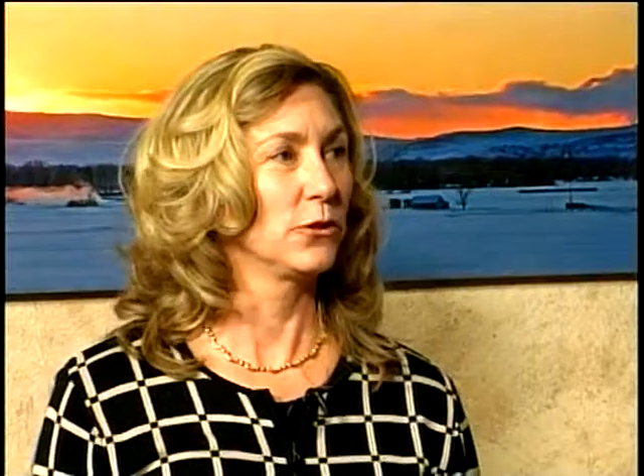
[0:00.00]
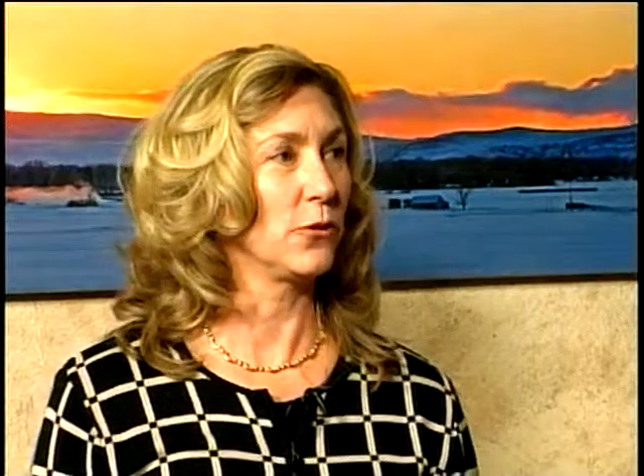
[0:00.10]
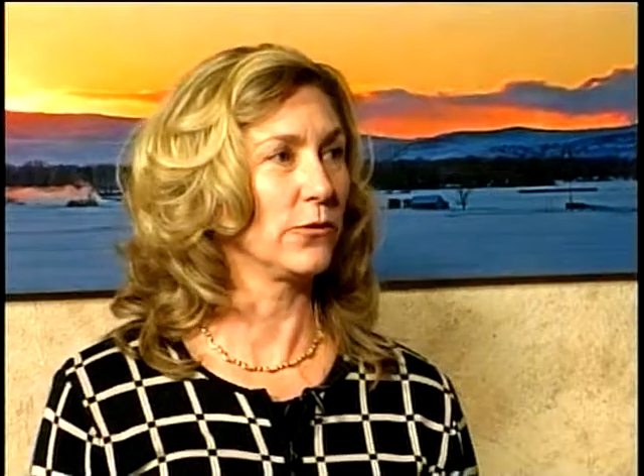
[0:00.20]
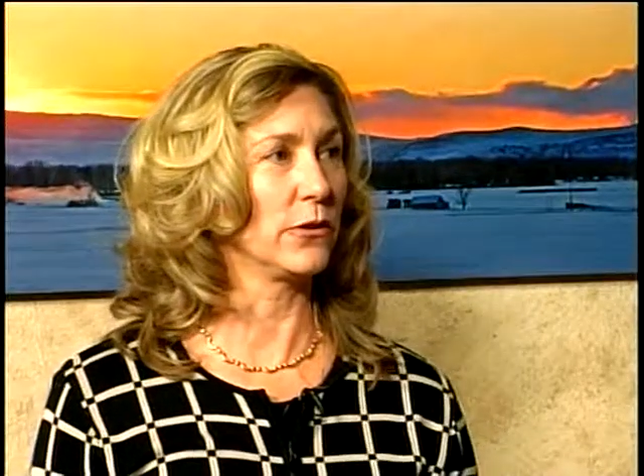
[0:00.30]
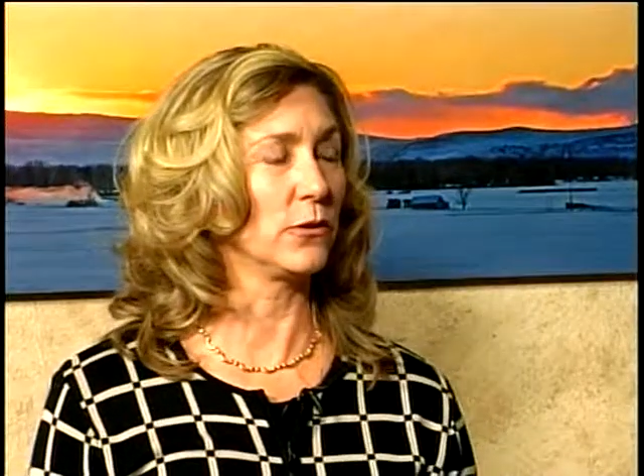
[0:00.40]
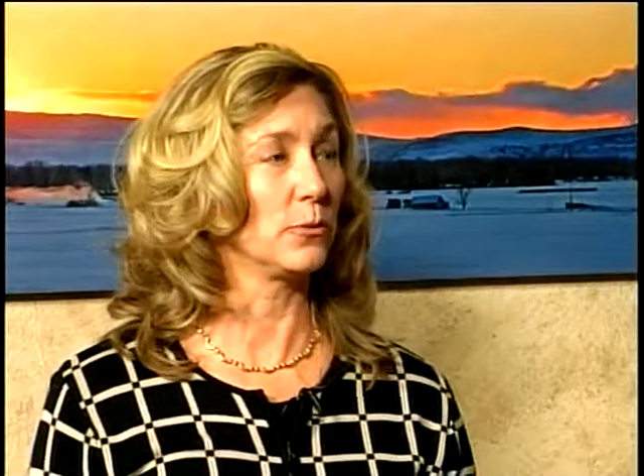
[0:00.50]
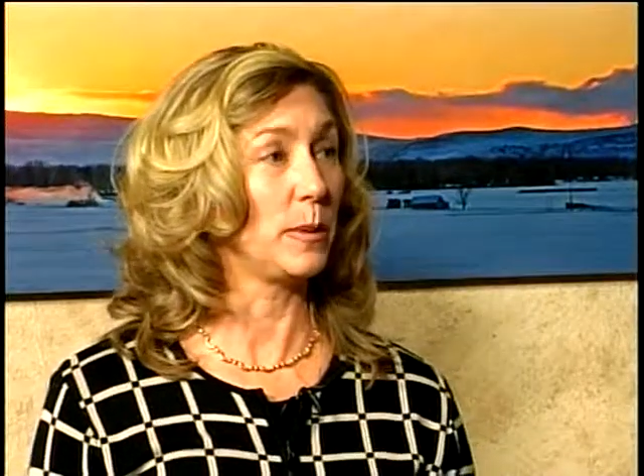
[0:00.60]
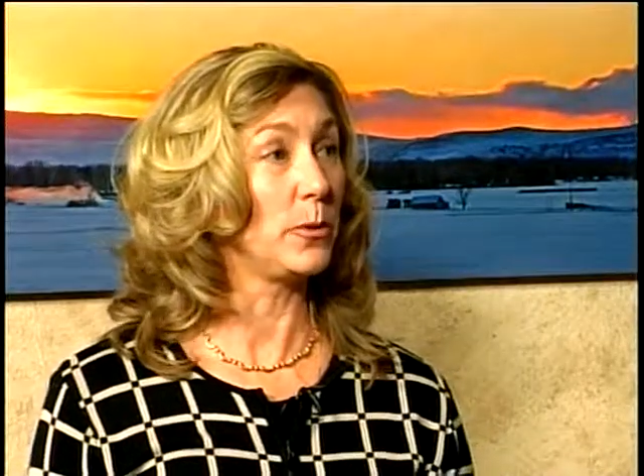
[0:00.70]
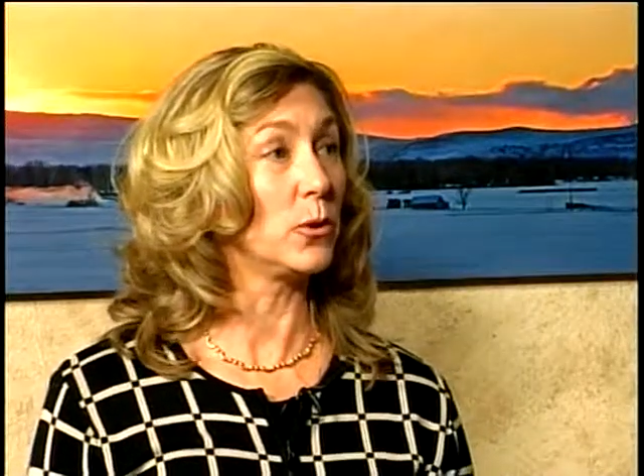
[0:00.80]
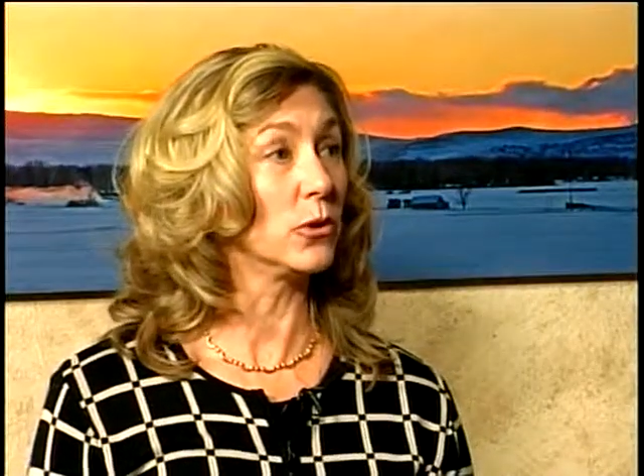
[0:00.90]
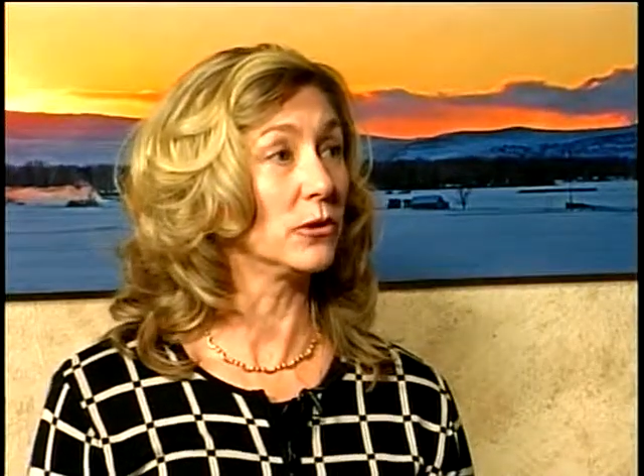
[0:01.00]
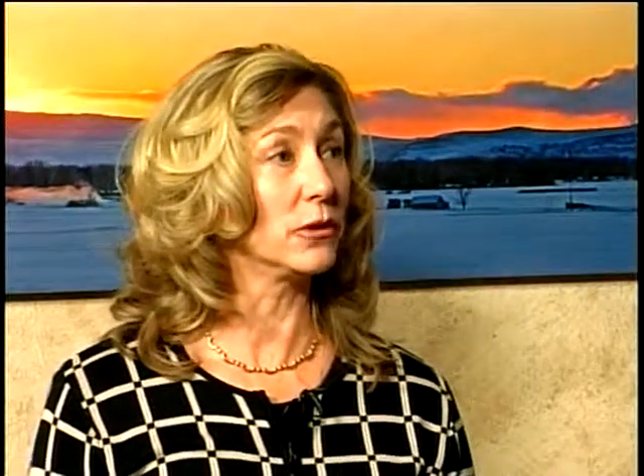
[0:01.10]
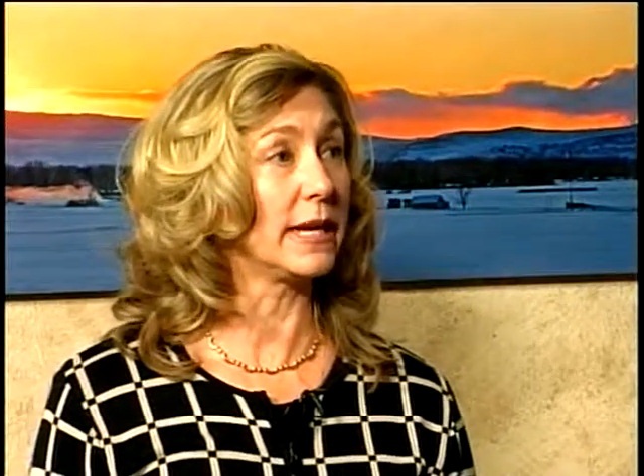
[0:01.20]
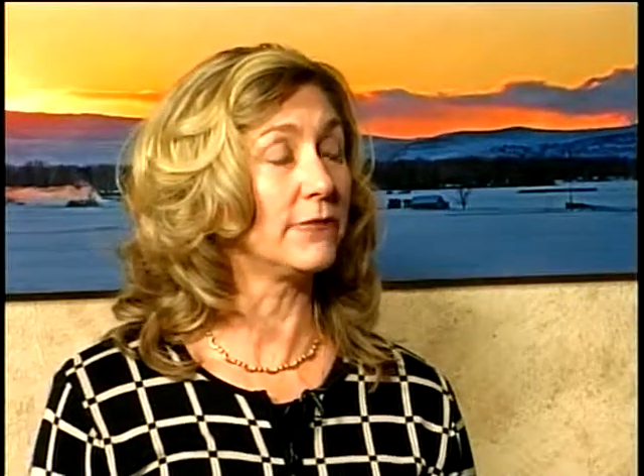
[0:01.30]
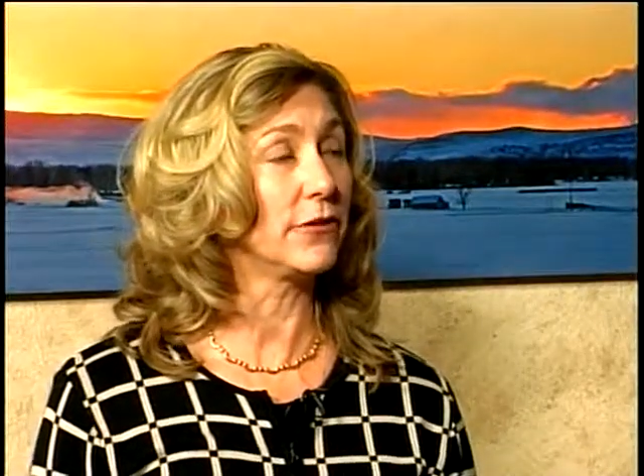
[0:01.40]
So for those people who are
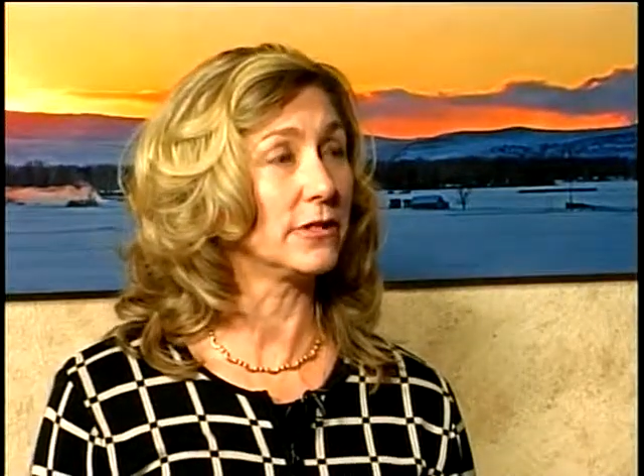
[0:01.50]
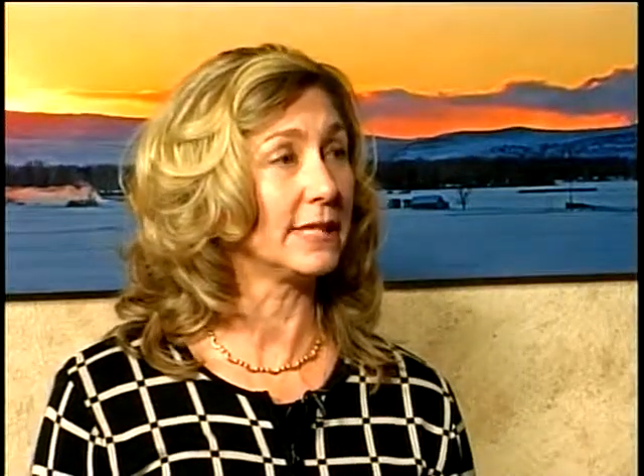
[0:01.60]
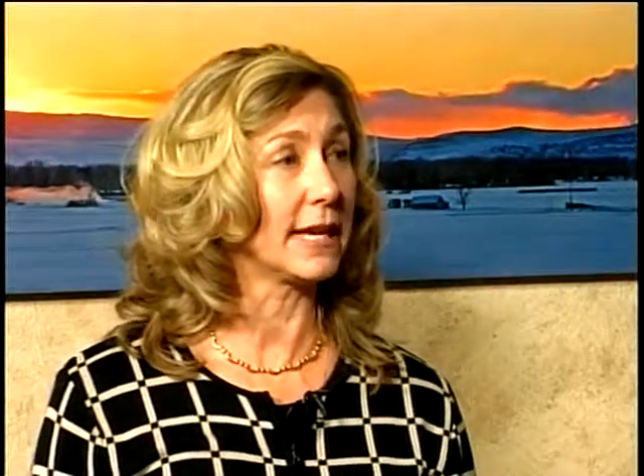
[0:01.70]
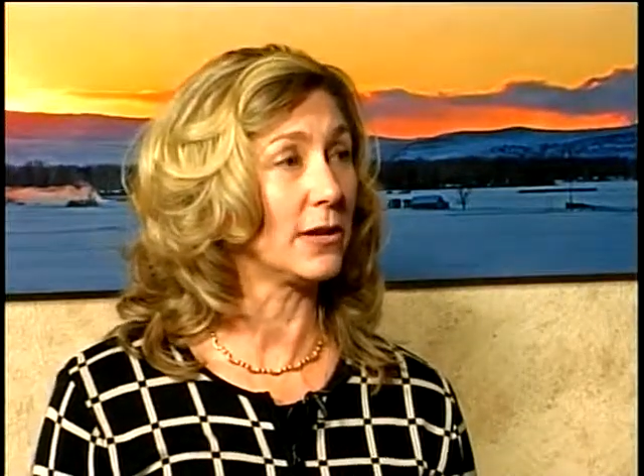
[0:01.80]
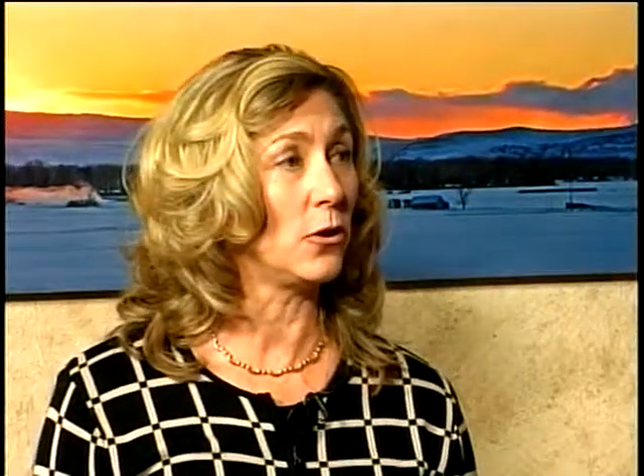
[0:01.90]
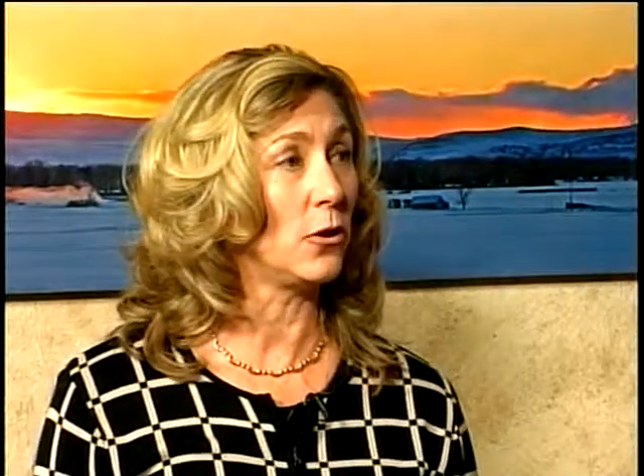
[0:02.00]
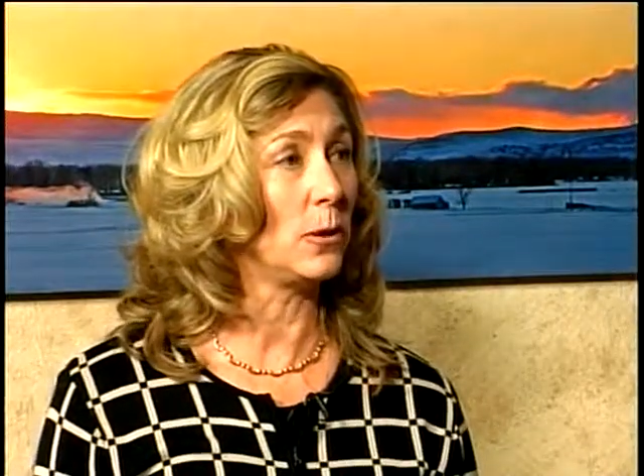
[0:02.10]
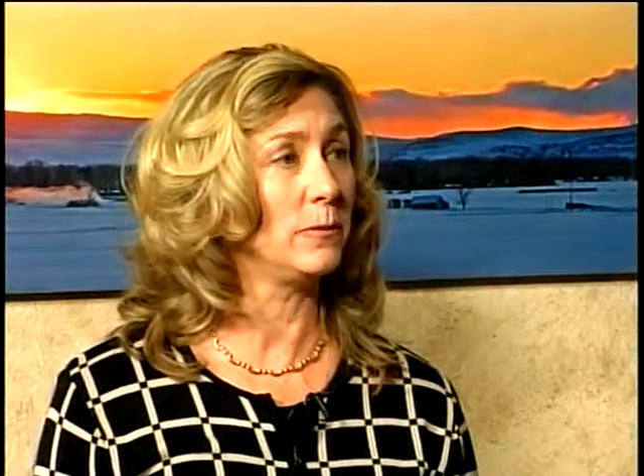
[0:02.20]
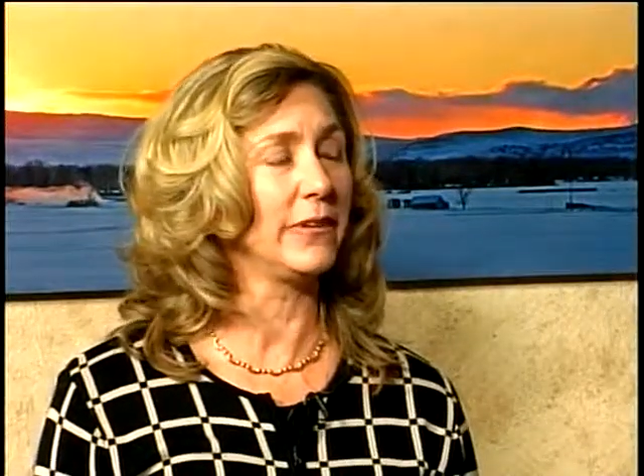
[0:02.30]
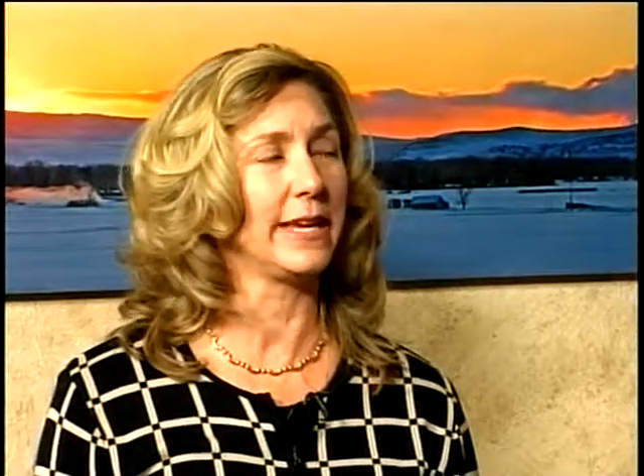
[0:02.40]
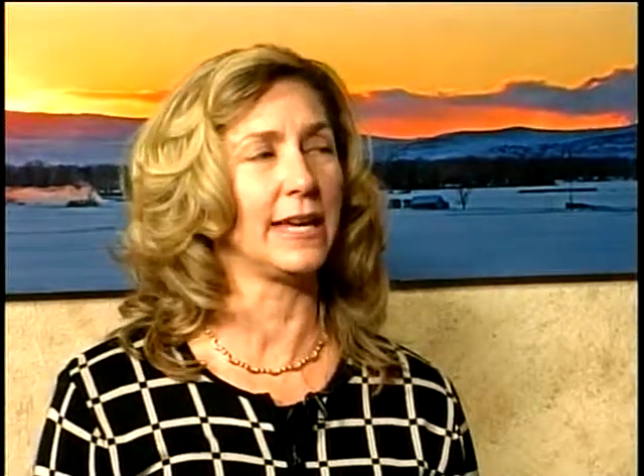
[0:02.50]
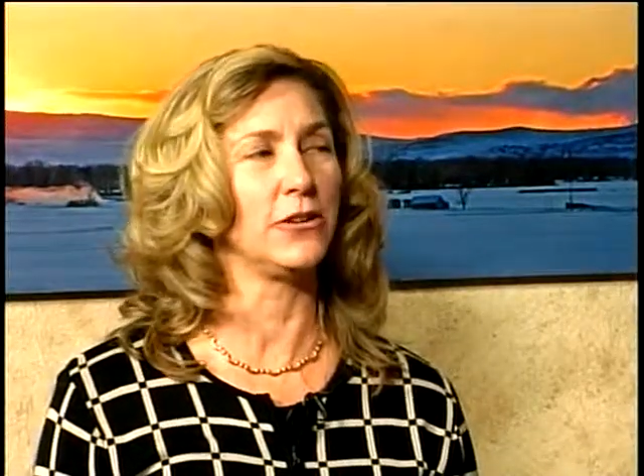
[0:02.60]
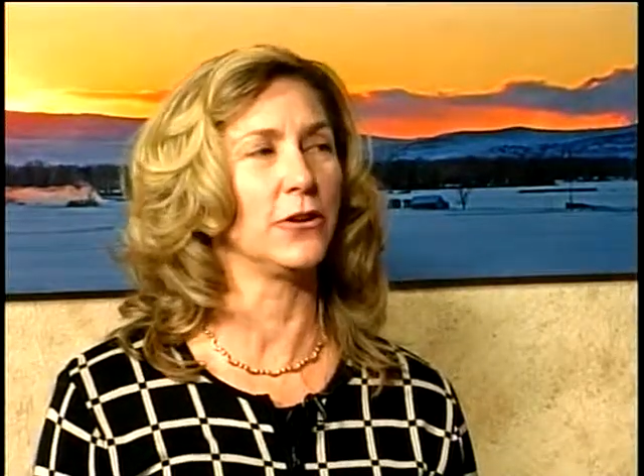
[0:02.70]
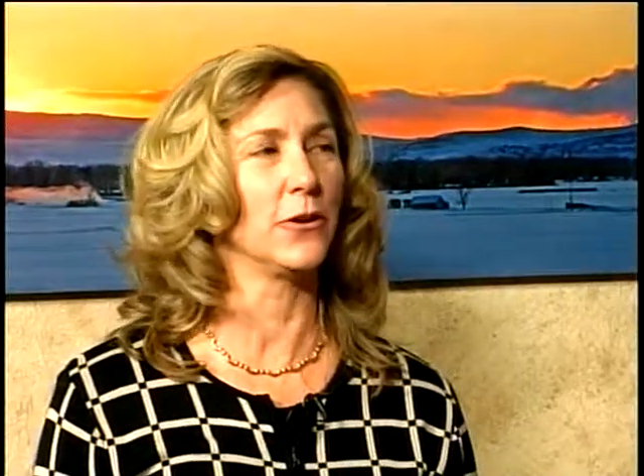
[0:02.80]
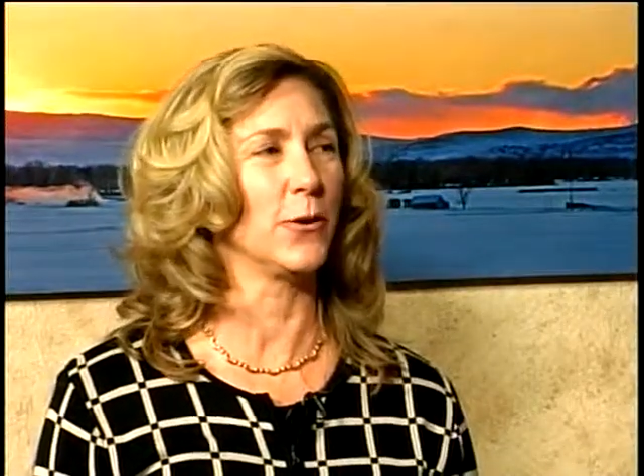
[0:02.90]
looking for a second home,
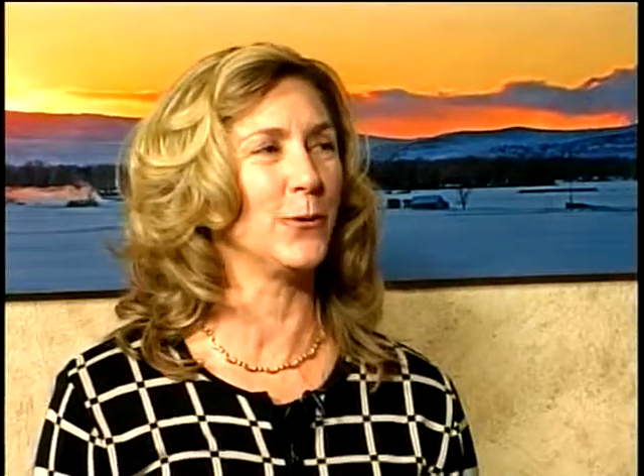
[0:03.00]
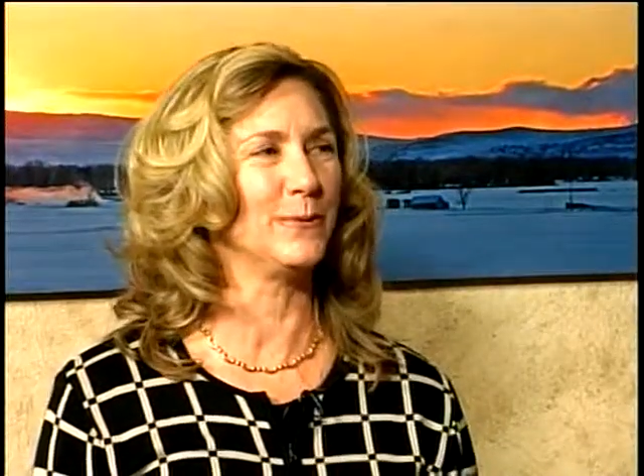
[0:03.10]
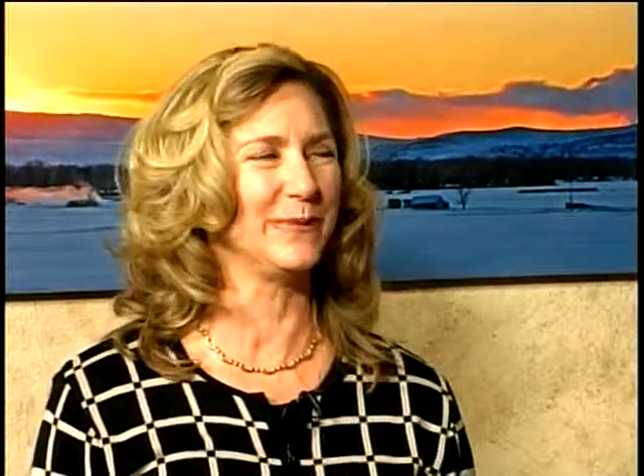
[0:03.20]
vacation home,